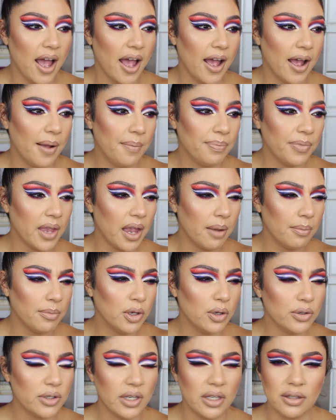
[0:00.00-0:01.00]

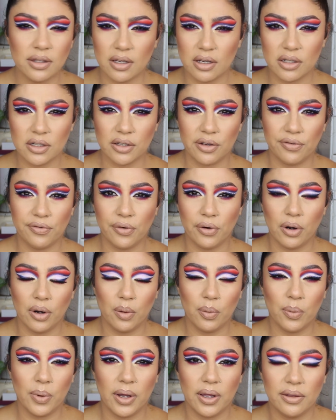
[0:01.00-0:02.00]
I'm using the
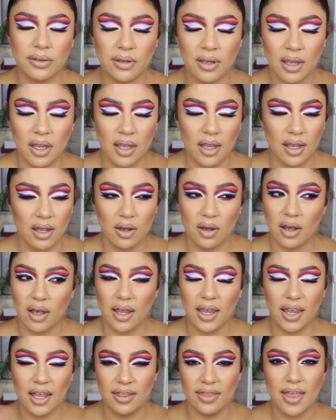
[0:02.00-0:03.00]
Sephora one,
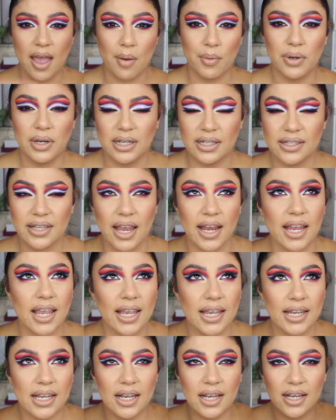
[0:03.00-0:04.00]
and that one is like
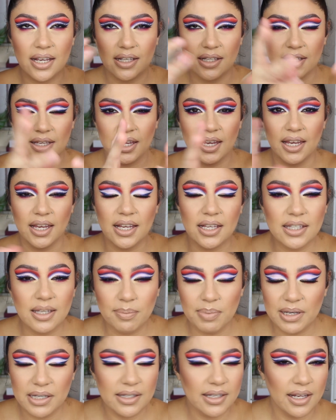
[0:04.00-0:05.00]

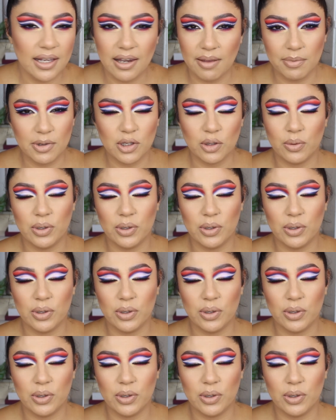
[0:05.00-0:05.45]
easy peasy lemon